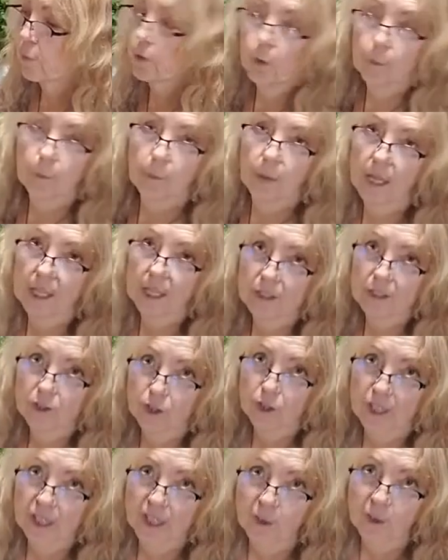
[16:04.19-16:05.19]
don't mind
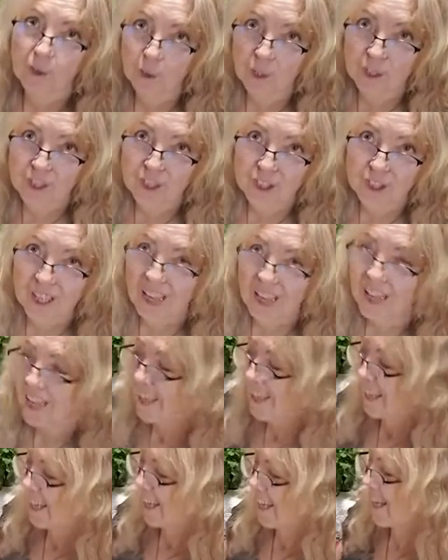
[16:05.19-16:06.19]
turning orange.
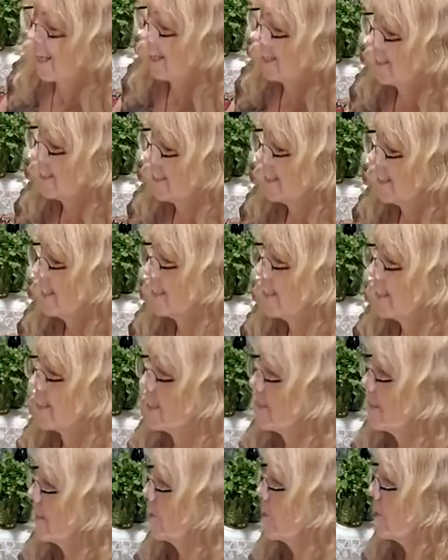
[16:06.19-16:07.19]
And
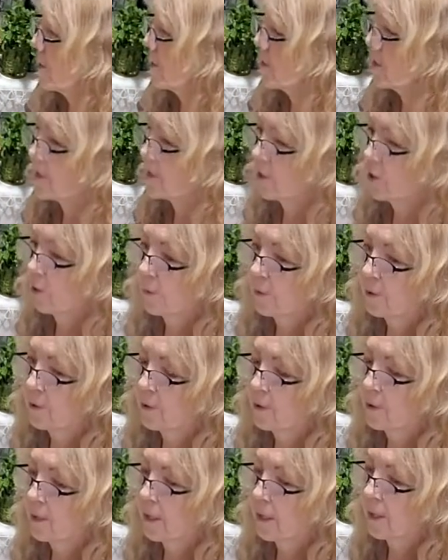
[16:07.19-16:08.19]
it's just
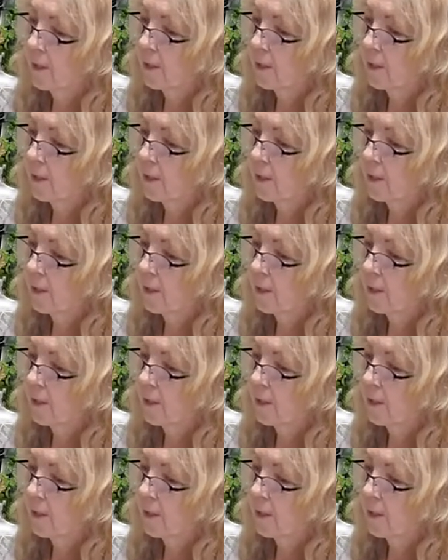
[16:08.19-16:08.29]
super,